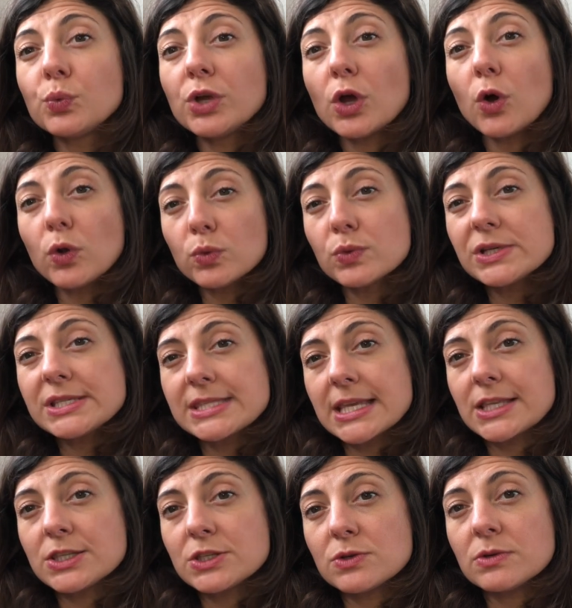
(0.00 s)
we always
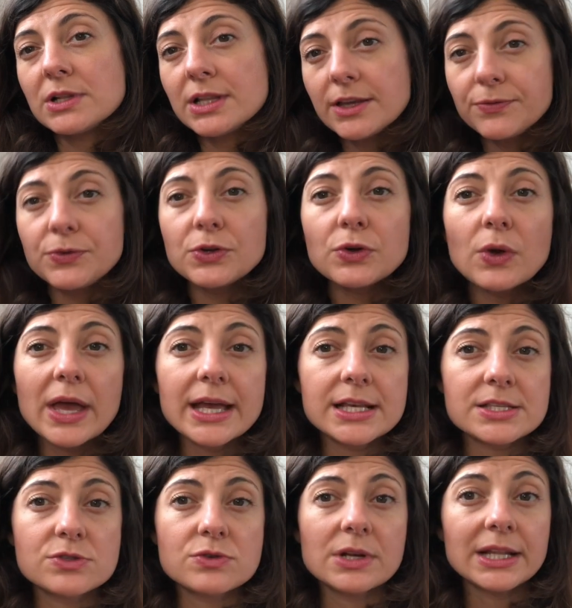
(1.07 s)
tend to leave you
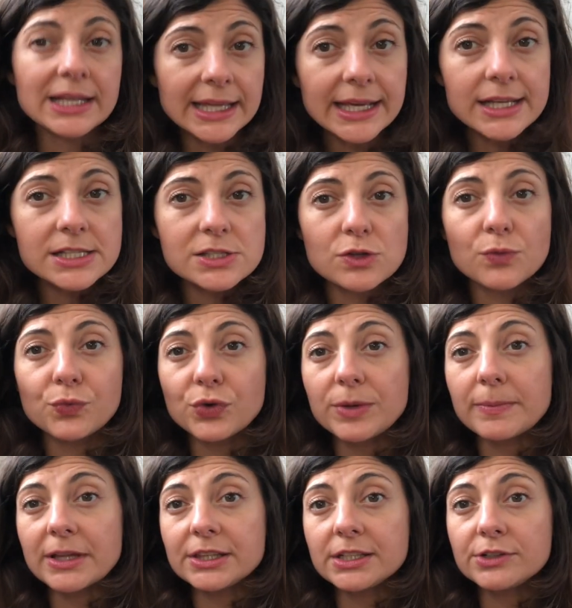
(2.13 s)
extra links to free
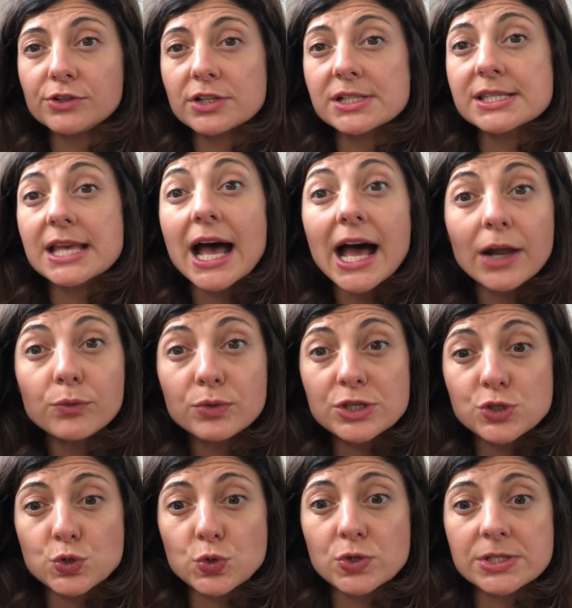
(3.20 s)
materials and
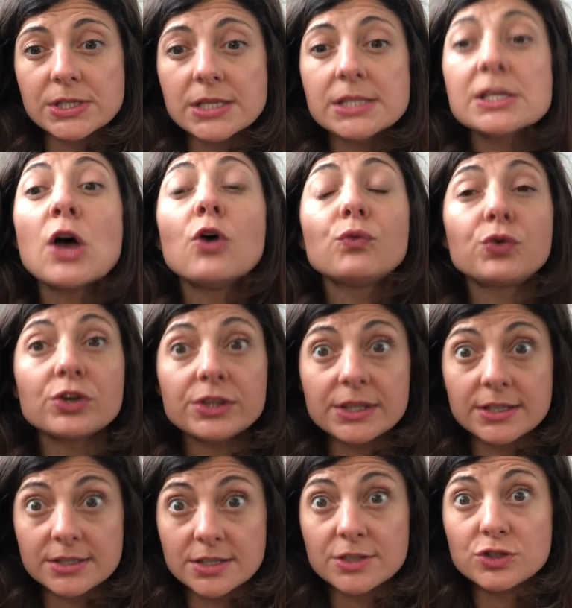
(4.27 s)
resources for
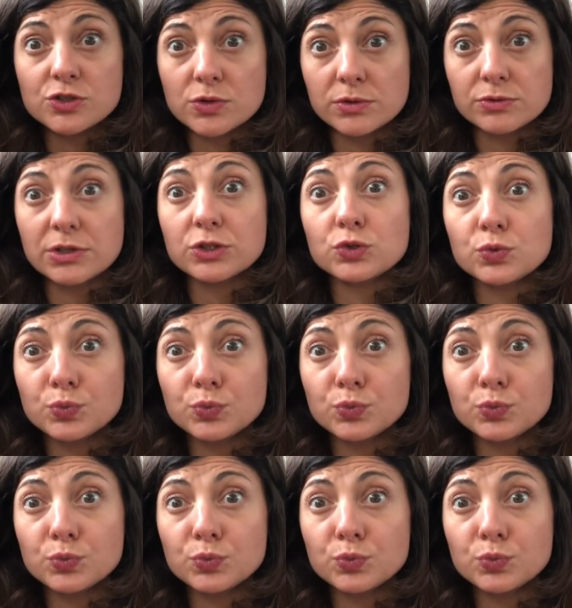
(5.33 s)
teaching children to